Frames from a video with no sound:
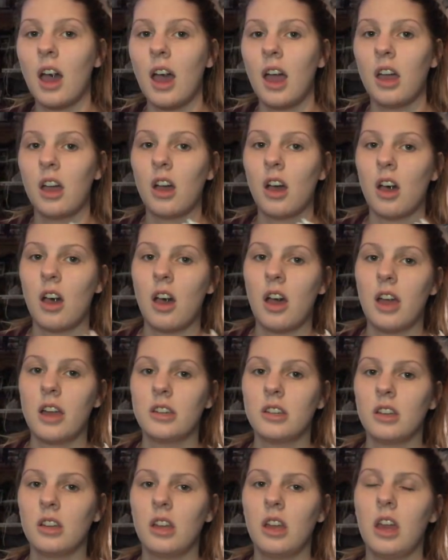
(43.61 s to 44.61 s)
I
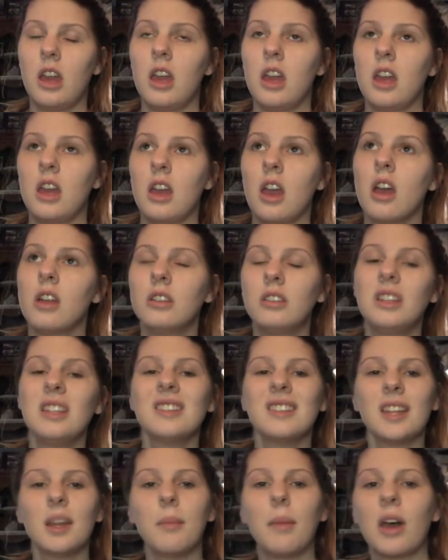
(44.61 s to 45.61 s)
got a
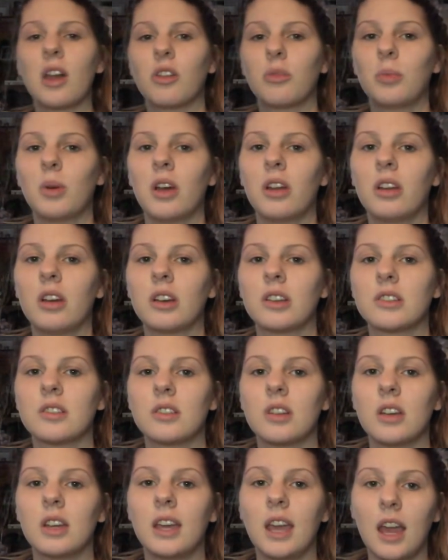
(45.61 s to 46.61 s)
decent amount of products.
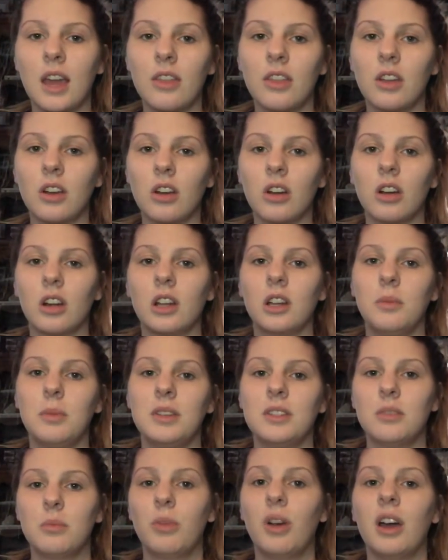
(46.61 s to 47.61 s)
Again, there are going to be
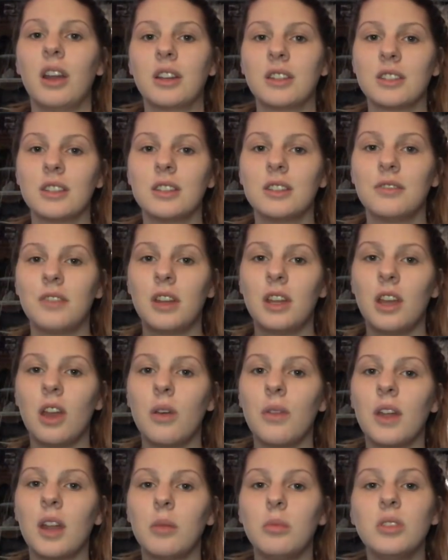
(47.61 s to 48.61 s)
some products in this
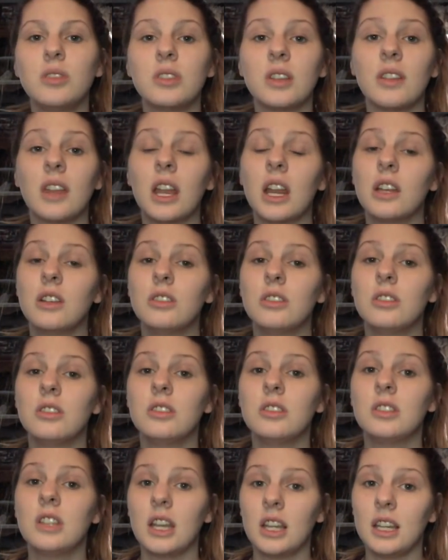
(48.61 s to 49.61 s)
video that I'm using that I
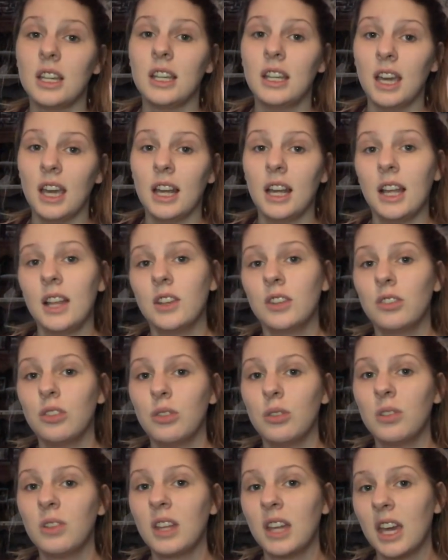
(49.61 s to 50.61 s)
didn't get
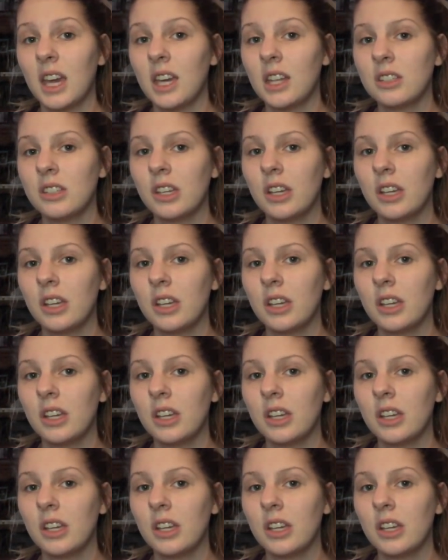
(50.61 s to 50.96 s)
into the kit.